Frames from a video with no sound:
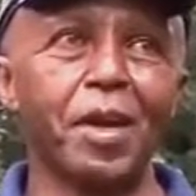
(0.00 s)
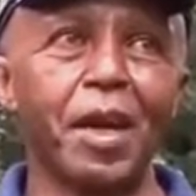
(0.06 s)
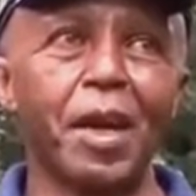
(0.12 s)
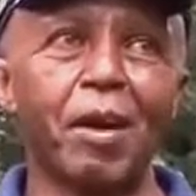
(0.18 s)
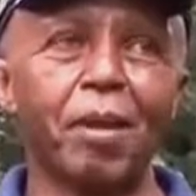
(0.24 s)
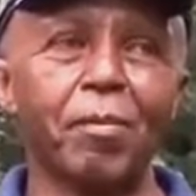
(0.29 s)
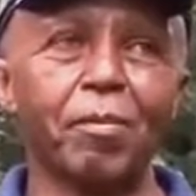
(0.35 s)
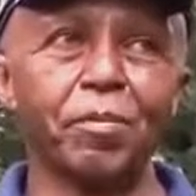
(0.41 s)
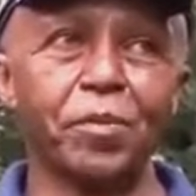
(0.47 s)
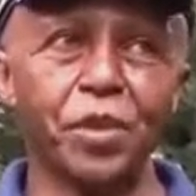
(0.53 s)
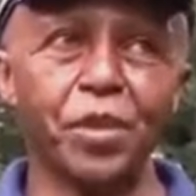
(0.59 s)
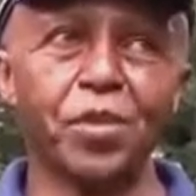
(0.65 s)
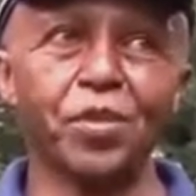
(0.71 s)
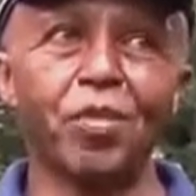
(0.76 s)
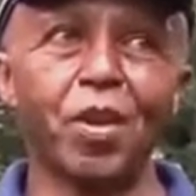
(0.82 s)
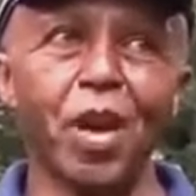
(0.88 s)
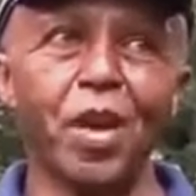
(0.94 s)
I'm
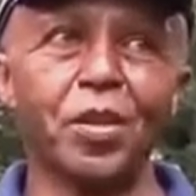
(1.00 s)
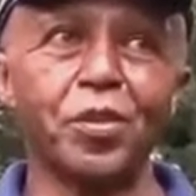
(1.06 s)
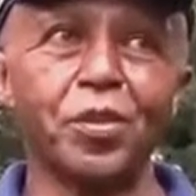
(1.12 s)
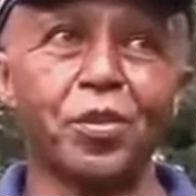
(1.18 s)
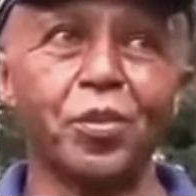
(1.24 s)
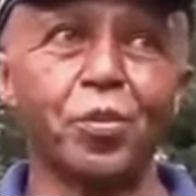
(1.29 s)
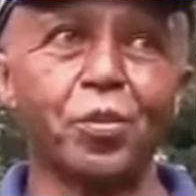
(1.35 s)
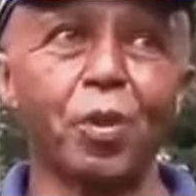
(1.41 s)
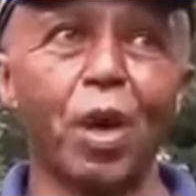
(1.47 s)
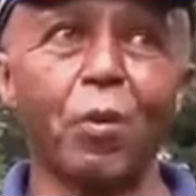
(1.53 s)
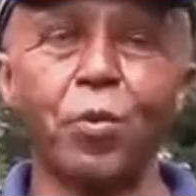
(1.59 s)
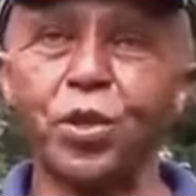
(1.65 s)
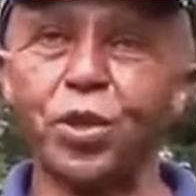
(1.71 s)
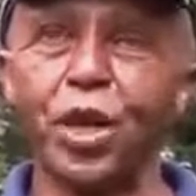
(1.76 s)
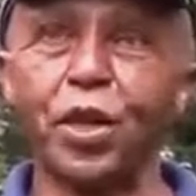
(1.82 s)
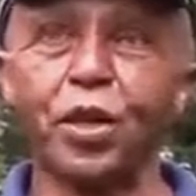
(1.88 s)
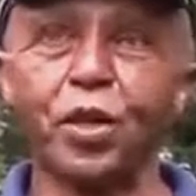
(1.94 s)
just trying to do, I
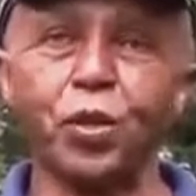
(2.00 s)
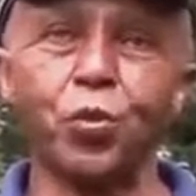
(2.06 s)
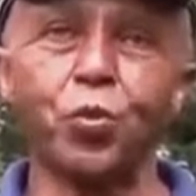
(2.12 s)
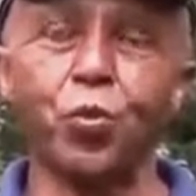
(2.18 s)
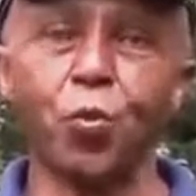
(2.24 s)
wish I can